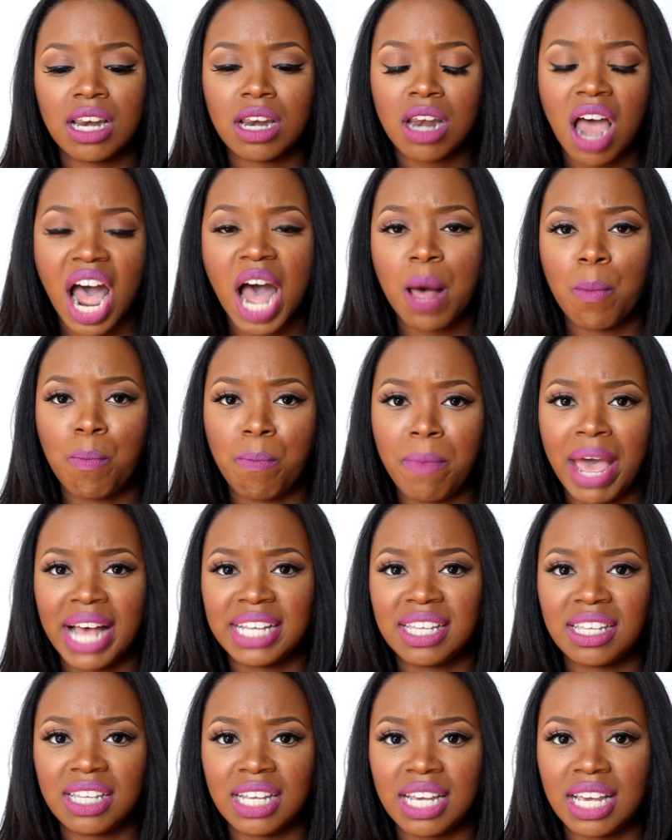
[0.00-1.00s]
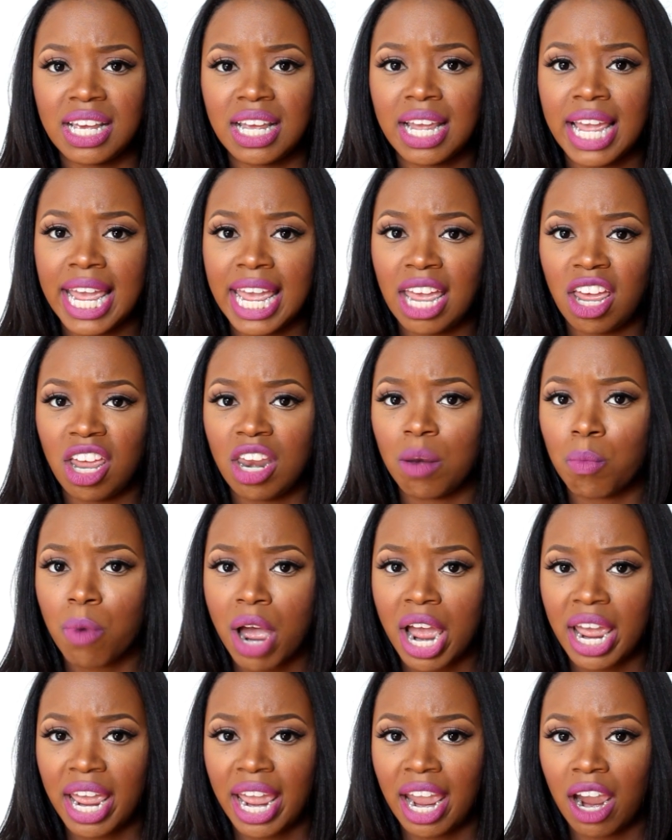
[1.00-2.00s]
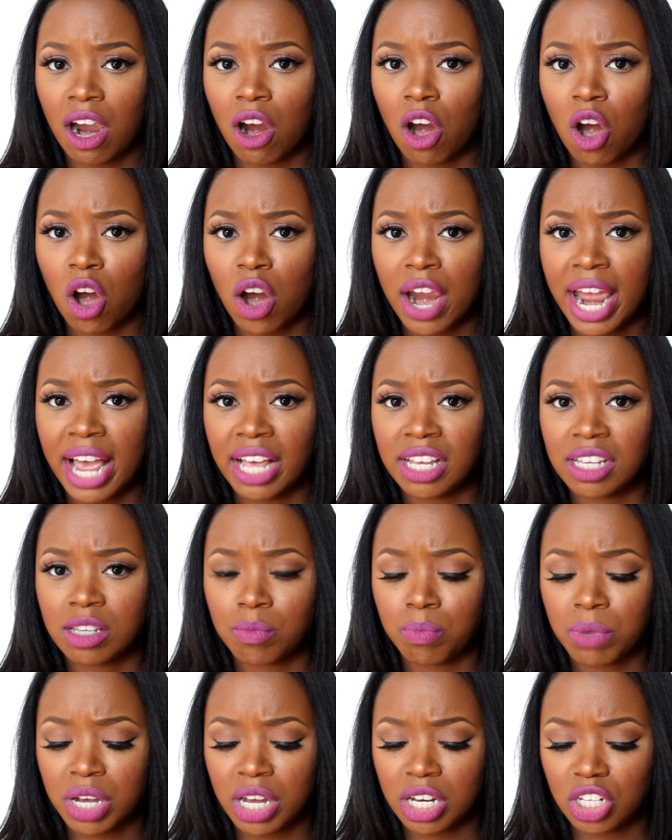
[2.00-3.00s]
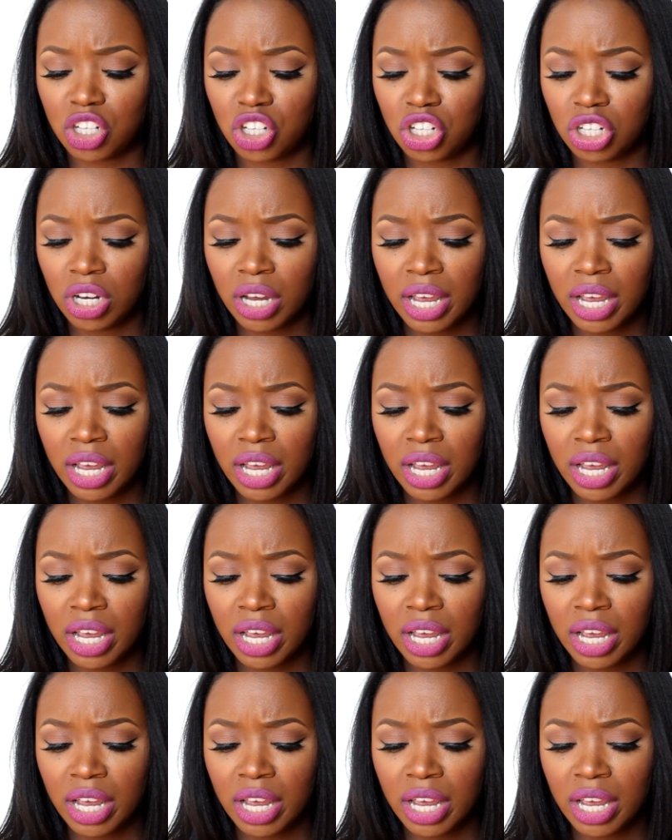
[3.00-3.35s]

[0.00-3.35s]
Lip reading: not messing in my hair as much.